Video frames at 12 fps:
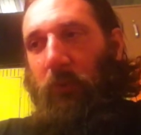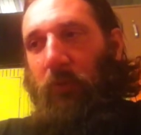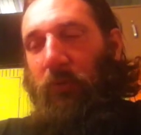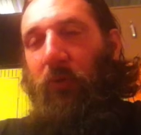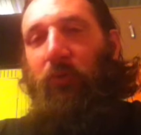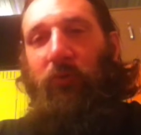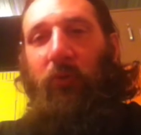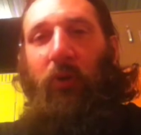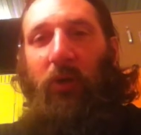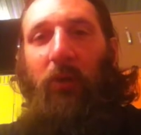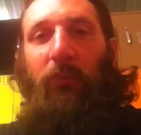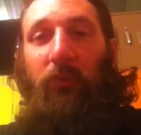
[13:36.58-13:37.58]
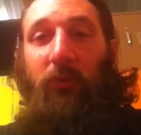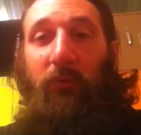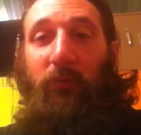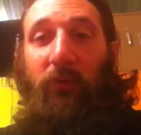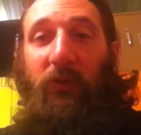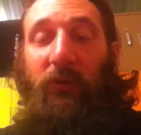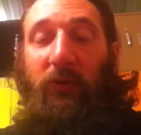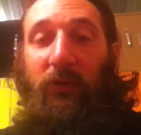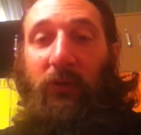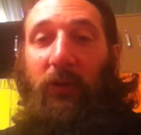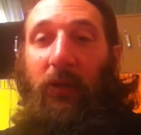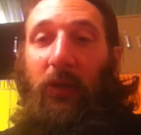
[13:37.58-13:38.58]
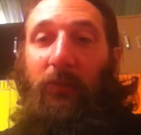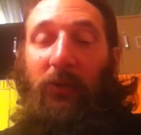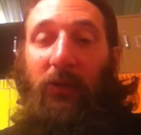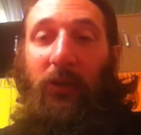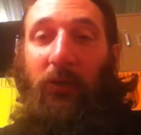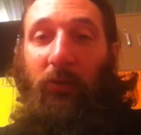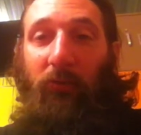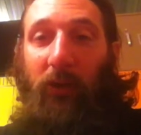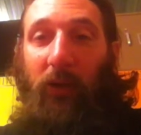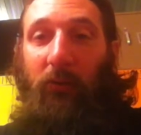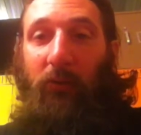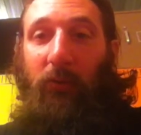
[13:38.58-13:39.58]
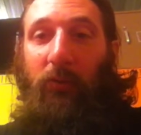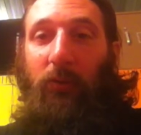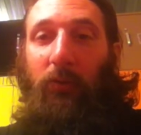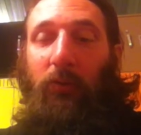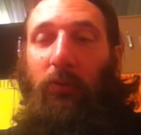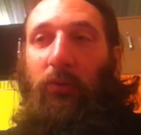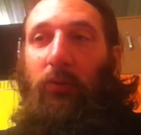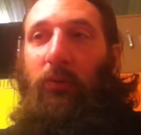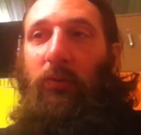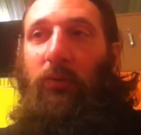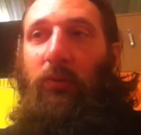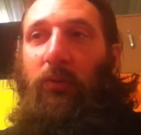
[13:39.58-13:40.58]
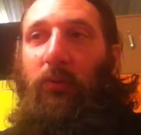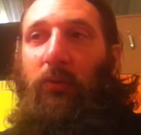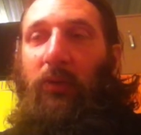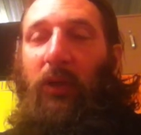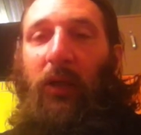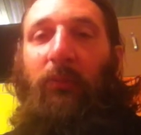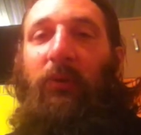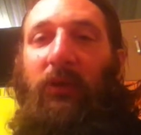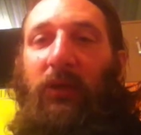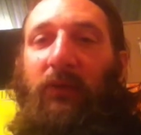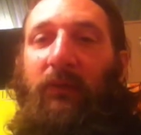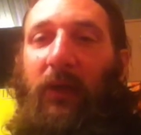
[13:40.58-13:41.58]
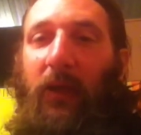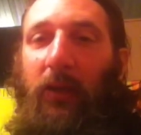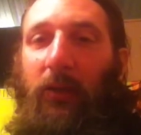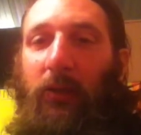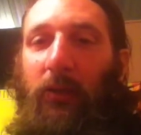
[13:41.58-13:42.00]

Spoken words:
those are a couple of the reasons that I've been kicking around, that I believe that